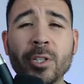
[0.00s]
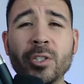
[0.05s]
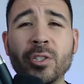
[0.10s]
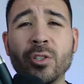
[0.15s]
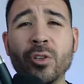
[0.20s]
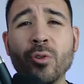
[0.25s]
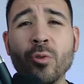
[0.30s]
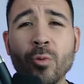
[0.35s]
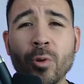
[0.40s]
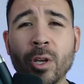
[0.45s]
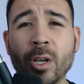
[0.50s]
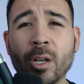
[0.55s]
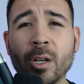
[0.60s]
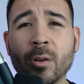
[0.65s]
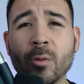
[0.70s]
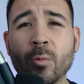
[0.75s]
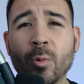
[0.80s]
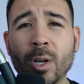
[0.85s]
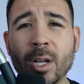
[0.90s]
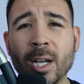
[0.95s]
doing?
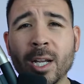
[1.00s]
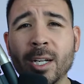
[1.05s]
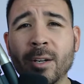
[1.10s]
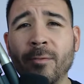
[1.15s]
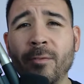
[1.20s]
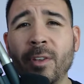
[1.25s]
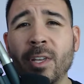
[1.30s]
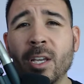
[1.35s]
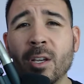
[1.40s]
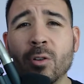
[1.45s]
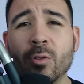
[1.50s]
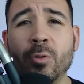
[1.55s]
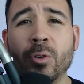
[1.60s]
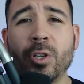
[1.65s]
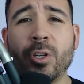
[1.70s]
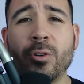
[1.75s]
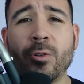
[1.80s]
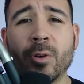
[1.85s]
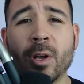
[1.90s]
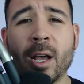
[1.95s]
What kind of vehicle
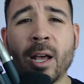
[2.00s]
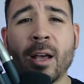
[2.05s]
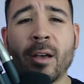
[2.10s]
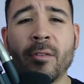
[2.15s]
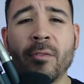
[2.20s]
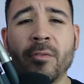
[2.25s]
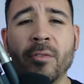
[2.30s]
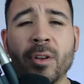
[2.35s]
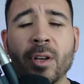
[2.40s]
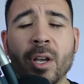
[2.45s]
do you have?